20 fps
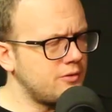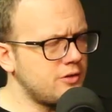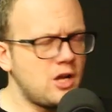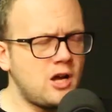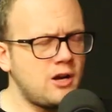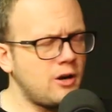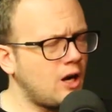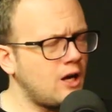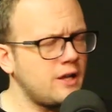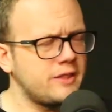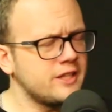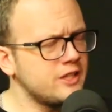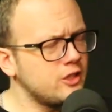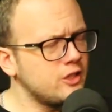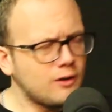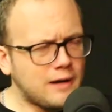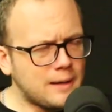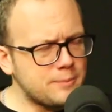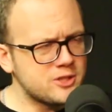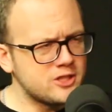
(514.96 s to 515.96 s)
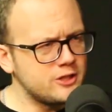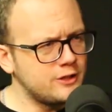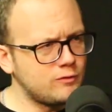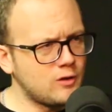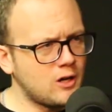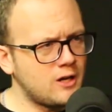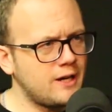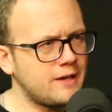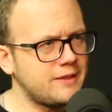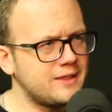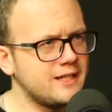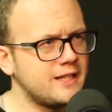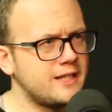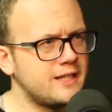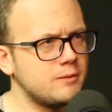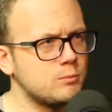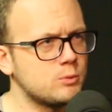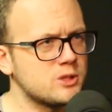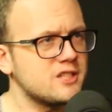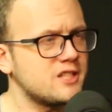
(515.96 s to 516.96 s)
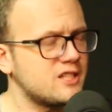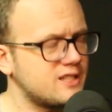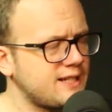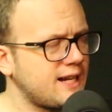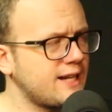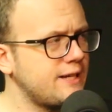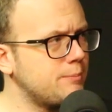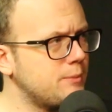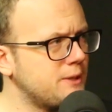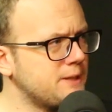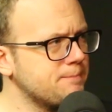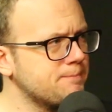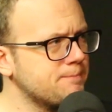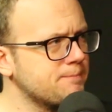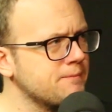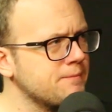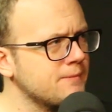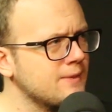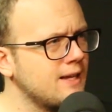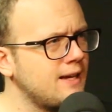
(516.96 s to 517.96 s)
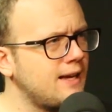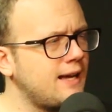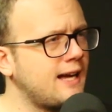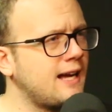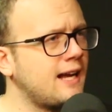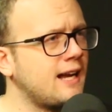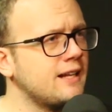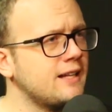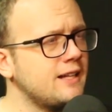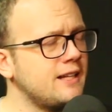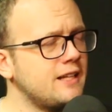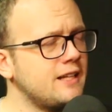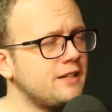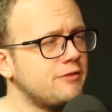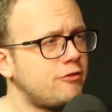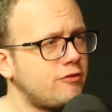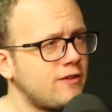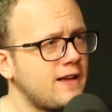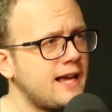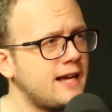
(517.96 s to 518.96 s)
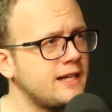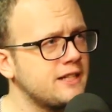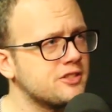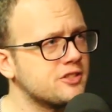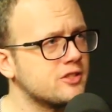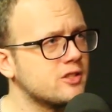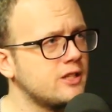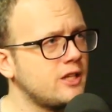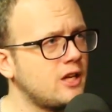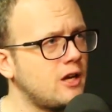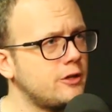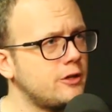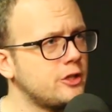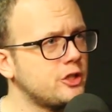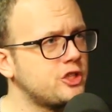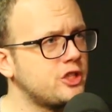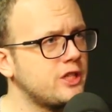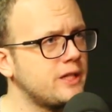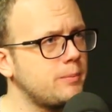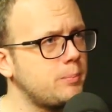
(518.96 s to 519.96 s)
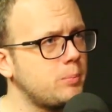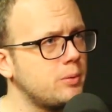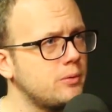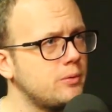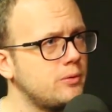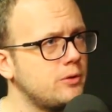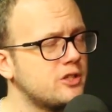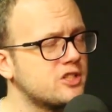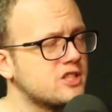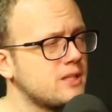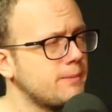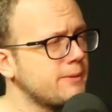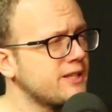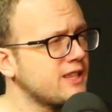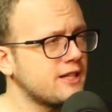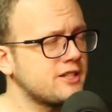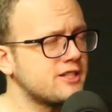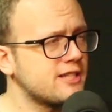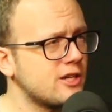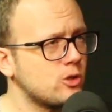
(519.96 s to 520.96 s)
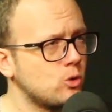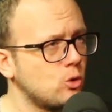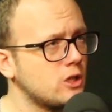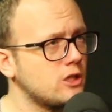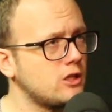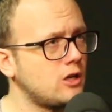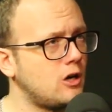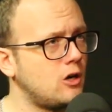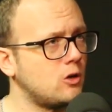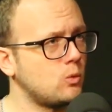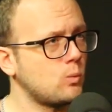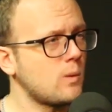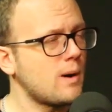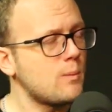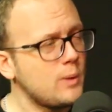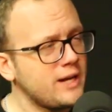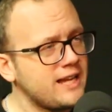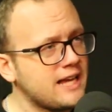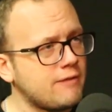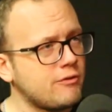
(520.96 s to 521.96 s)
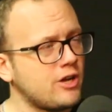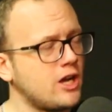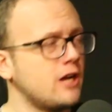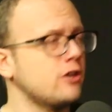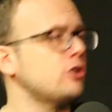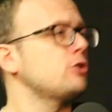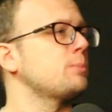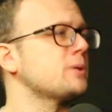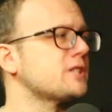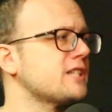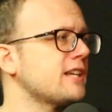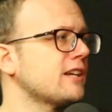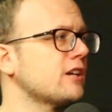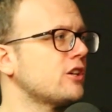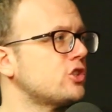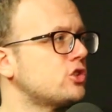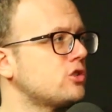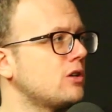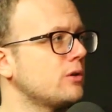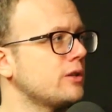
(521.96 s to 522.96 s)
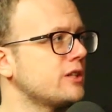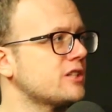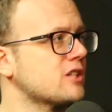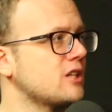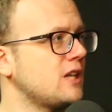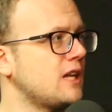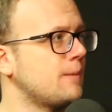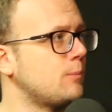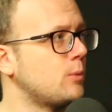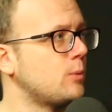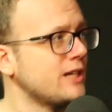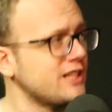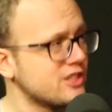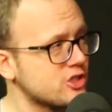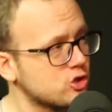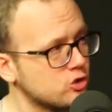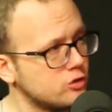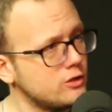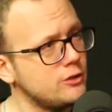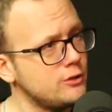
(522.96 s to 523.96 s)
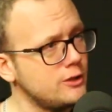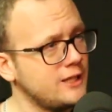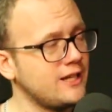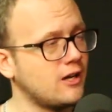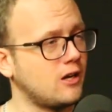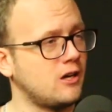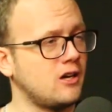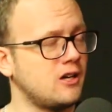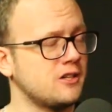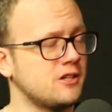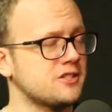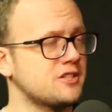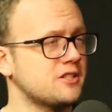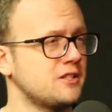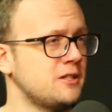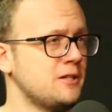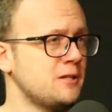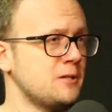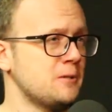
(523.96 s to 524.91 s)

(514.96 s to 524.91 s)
there? No, I think you're absolutely right. I think it was a statement. And in fairness to the ownership, it's something they said all along. When we have 100% control of this club, when it's truly ours,